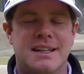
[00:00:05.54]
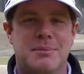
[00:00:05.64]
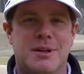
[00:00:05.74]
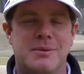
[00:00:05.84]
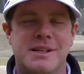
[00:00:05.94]
it
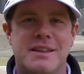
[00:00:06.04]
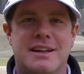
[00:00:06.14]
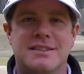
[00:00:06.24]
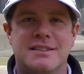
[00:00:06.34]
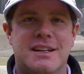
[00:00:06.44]
probably
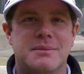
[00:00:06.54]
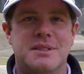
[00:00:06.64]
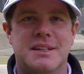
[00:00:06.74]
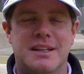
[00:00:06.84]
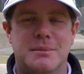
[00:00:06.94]
1,000 times a
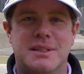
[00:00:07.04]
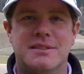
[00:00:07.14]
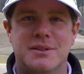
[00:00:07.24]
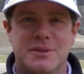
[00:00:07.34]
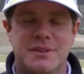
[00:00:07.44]
day to my
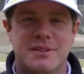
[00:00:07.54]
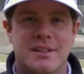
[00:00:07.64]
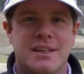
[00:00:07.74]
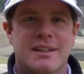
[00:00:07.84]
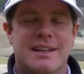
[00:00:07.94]
students
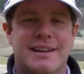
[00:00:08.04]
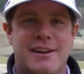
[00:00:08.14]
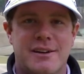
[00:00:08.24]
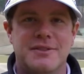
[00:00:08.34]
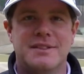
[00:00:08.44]
that
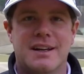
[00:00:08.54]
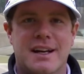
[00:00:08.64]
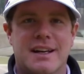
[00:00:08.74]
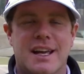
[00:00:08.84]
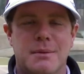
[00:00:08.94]
golf is not
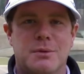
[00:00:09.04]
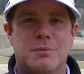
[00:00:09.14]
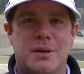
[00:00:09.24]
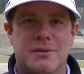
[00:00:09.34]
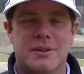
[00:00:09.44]
a game of
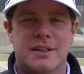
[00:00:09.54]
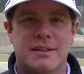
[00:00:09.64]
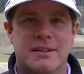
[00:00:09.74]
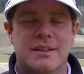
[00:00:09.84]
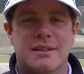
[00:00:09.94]
perfect.
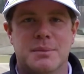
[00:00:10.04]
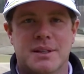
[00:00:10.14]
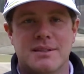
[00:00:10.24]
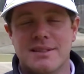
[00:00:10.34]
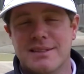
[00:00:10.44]

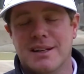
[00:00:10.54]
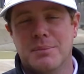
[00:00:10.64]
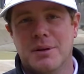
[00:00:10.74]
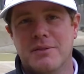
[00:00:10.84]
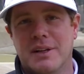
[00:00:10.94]
Because it's not a
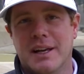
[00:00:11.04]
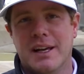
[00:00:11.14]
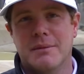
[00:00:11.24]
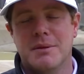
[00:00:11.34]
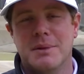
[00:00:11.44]
perfect
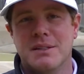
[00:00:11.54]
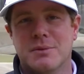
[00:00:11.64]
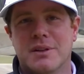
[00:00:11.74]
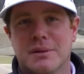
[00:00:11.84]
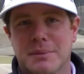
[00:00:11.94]
game, that means
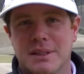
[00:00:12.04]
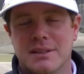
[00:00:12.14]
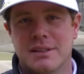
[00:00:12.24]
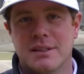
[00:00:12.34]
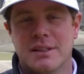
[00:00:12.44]
we're going to miss
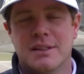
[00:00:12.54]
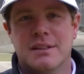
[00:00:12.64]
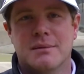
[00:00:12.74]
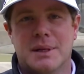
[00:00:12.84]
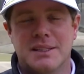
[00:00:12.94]
it.
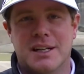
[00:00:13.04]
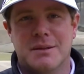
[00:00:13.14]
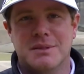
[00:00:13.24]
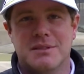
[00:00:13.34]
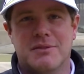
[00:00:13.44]
My
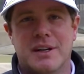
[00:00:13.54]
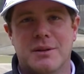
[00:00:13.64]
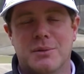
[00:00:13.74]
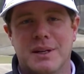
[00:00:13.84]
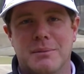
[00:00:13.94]
job is to find
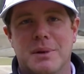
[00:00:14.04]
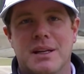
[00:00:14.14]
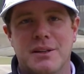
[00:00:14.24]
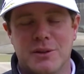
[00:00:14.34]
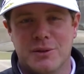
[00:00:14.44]
a way to
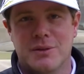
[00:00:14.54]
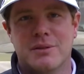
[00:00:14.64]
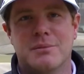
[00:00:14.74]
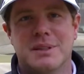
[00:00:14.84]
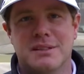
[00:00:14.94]
make you
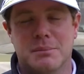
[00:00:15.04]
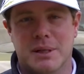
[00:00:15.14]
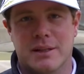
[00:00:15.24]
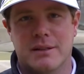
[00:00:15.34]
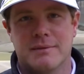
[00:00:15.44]
miss it
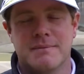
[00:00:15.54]
better.